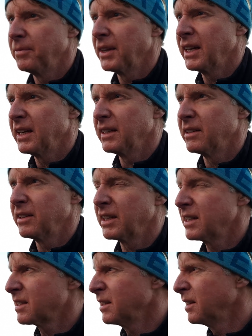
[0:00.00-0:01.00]
and I
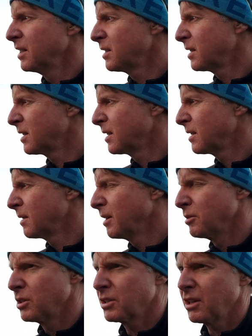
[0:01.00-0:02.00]
guess in this,
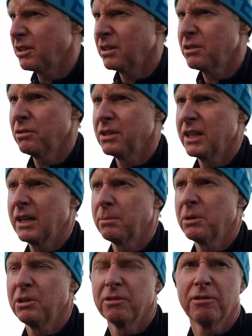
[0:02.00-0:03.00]
just going into a dark
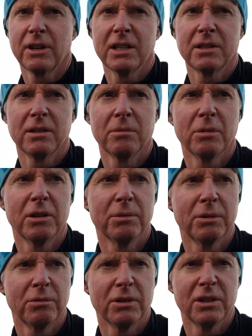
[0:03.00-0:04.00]
period phase at the
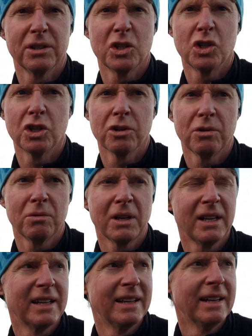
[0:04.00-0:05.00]
moment. We're in June,
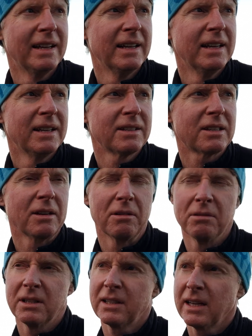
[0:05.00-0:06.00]
so
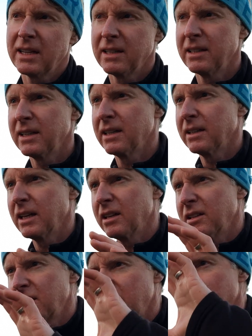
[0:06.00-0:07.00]
we're starting to get that
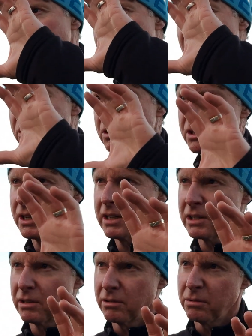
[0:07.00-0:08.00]
that
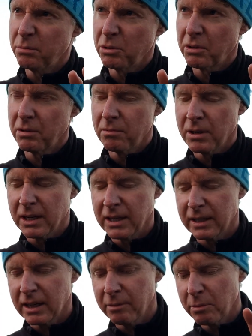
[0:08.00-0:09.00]
rotation of the Milky Way
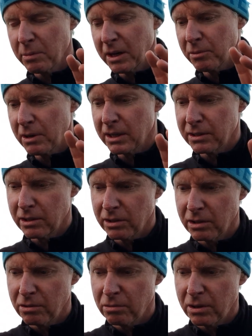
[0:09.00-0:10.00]
coming back round to the
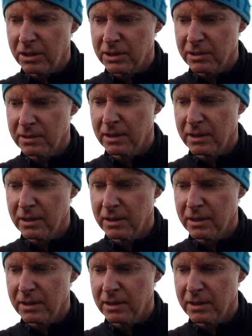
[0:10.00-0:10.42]
horizon